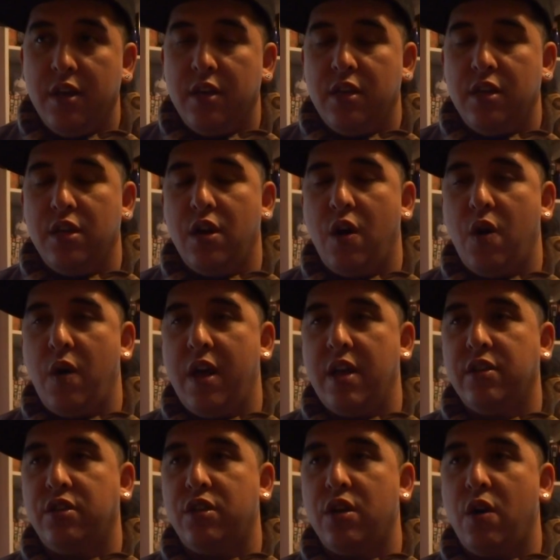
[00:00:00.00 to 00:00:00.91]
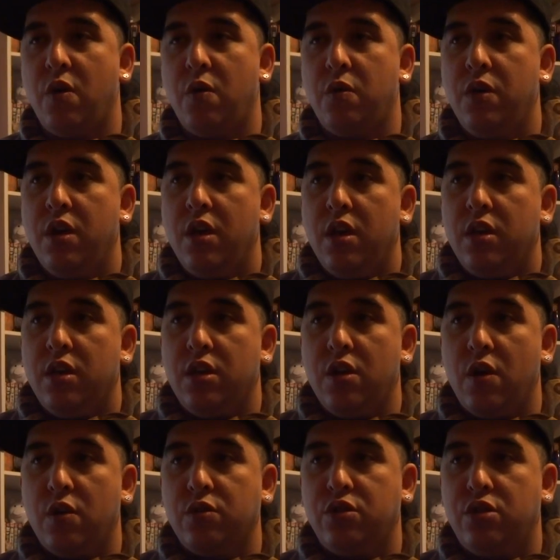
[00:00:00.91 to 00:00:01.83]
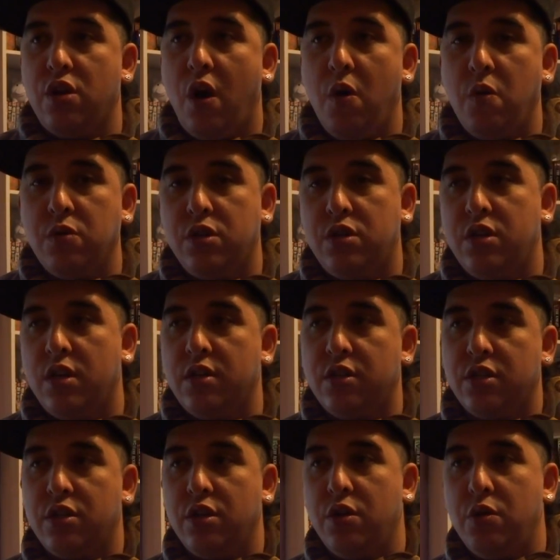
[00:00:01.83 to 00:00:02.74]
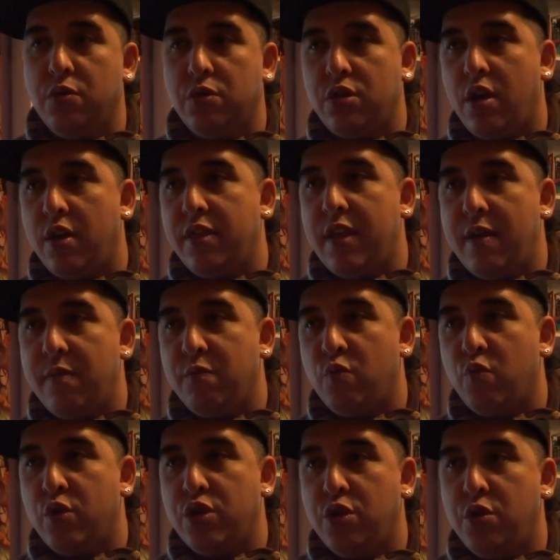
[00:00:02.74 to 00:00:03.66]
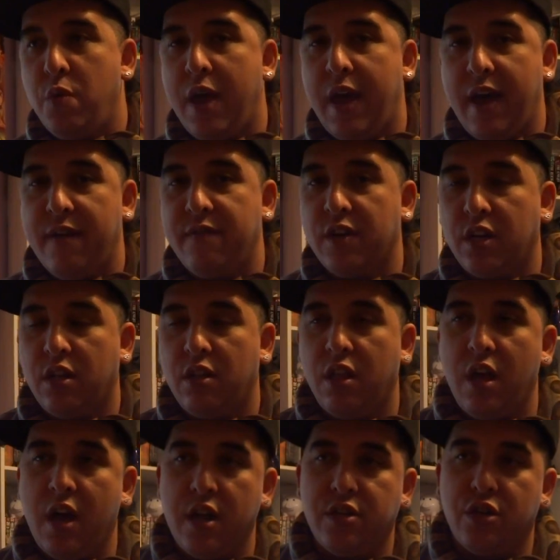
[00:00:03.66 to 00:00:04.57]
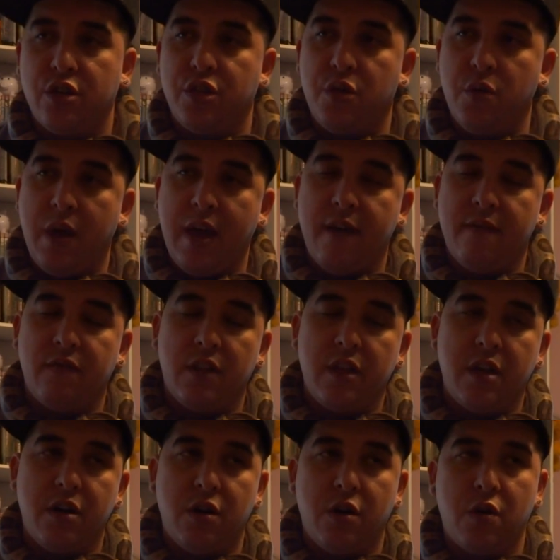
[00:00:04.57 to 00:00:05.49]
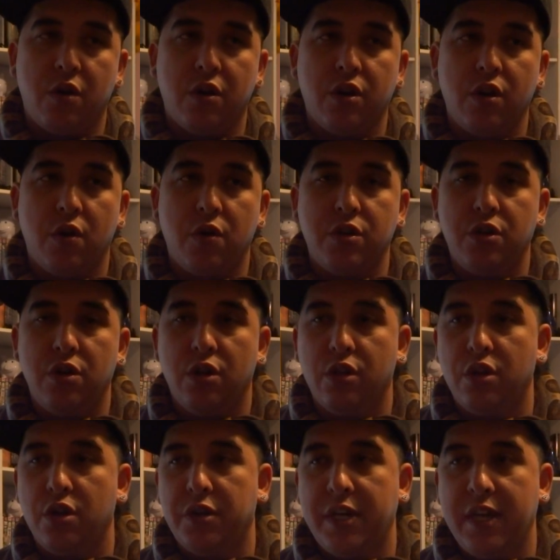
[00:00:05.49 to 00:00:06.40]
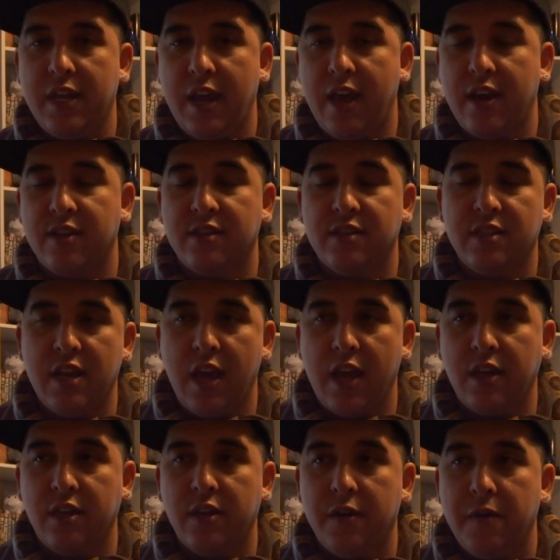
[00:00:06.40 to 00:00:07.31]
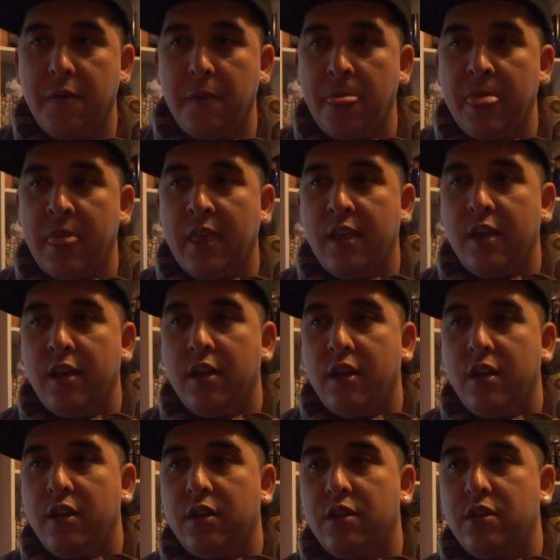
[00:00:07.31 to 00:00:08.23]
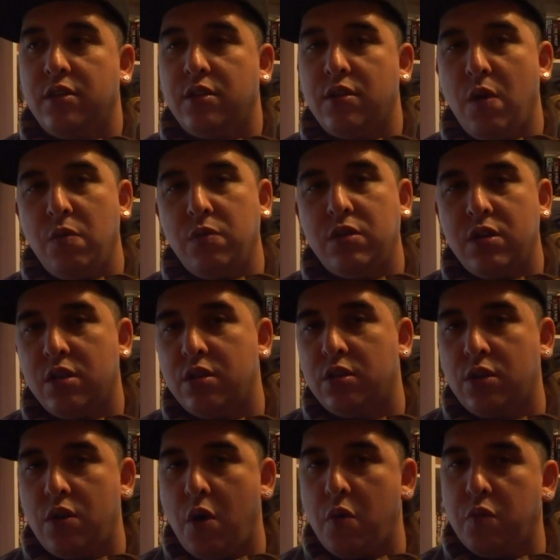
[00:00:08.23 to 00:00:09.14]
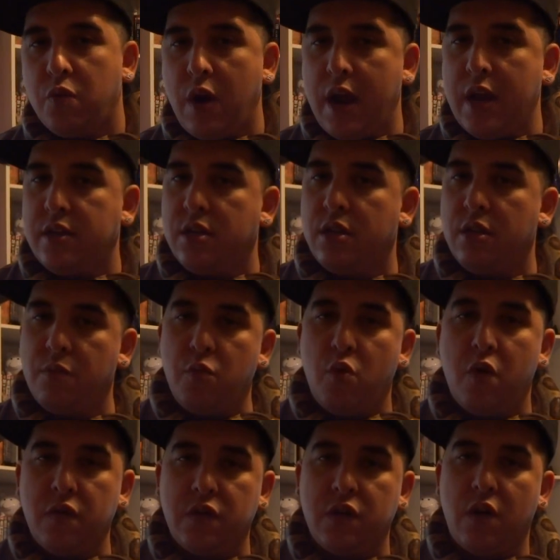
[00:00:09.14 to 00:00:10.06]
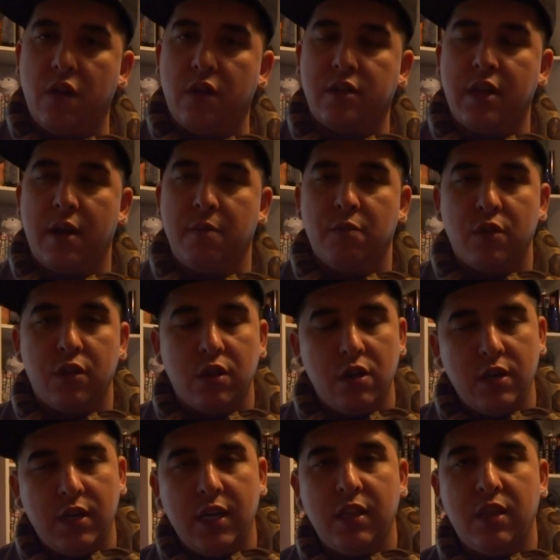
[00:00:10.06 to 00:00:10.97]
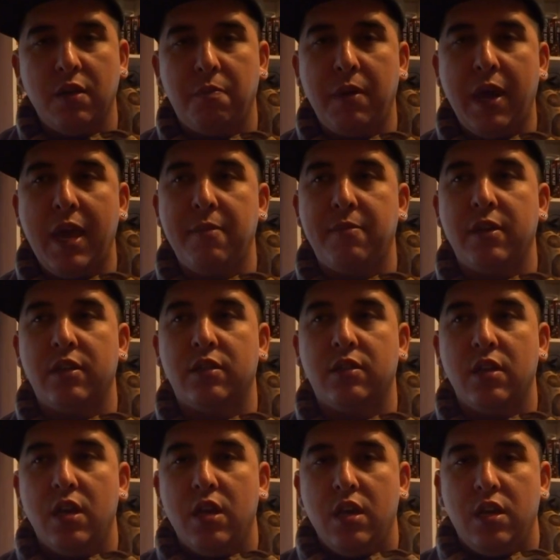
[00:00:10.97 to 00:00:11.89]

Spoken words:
You know, and so, you know, don't just snooze on them. When you have a clutch or you have litter or you're looking at a snake, don't just go right to the morphs all the time. Look at the babies.